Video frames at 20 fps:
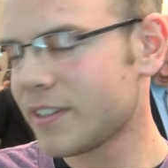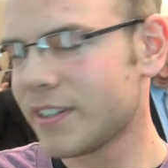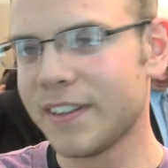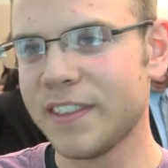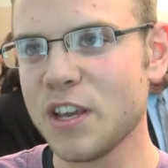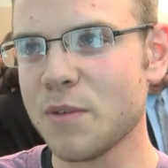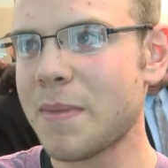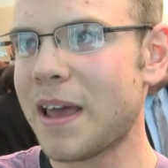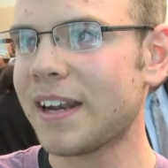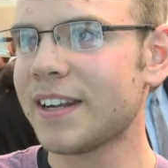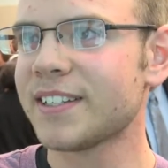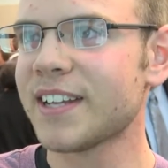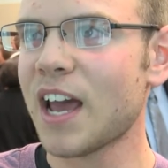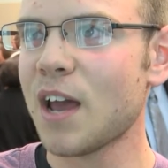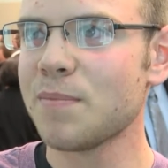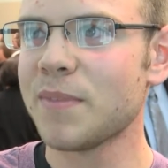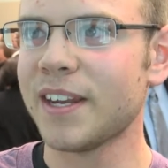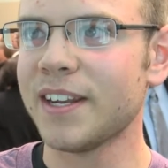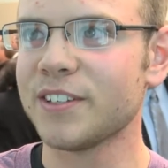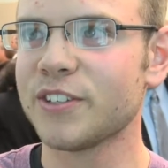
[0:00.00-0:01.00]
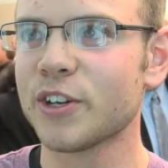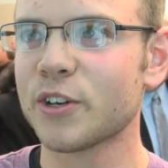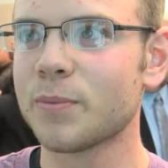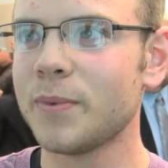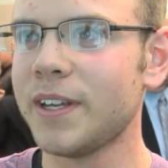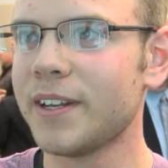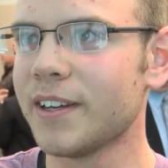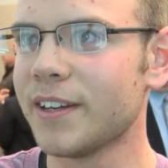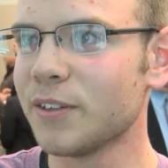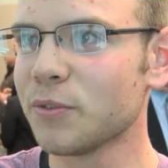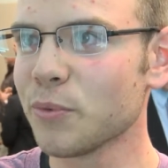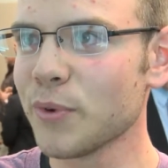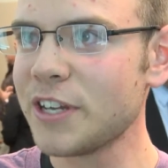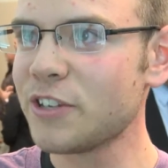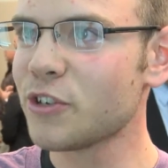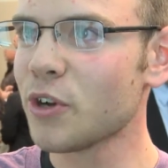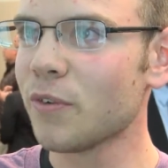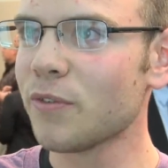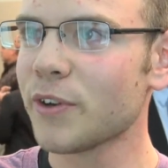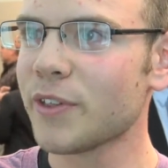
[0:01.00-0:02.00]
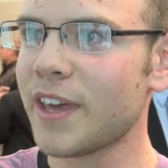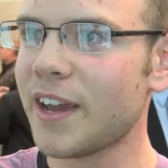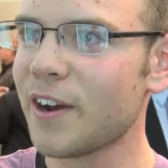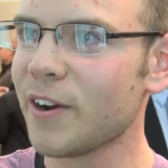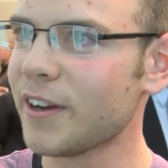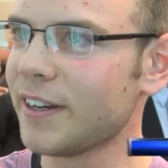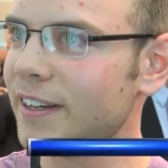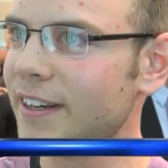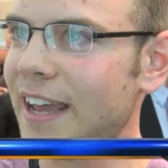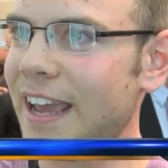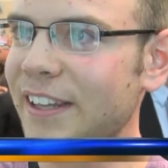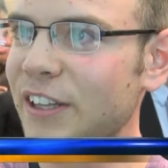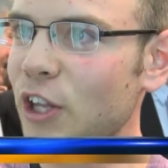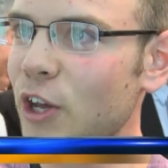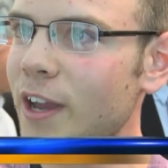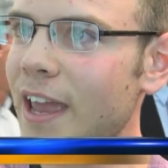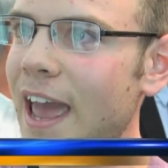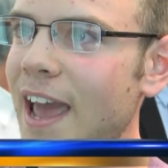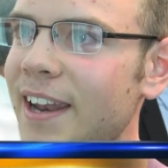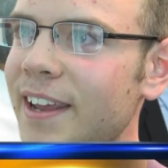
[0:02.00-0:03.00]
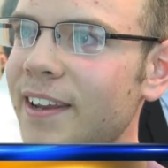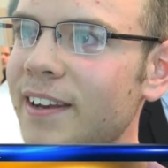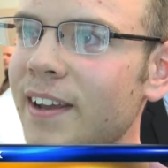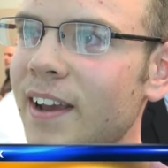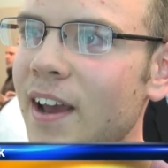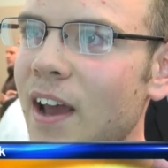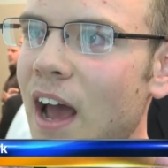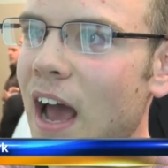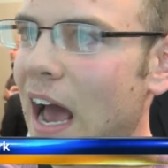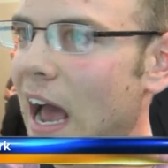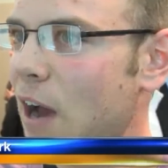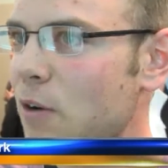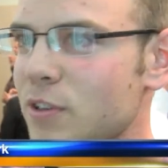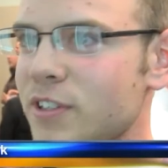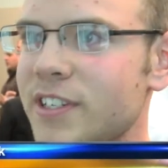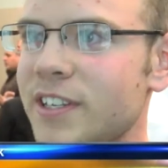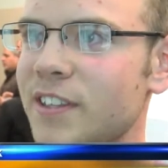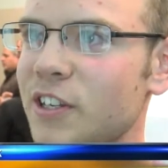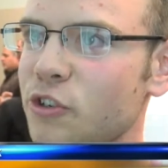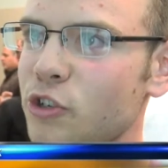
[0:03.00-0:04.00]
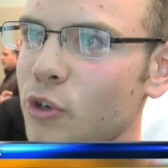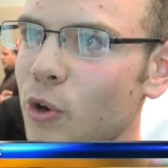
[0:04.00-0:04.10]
In the amount of time that it took me to reach over there and, and look at it, I was in the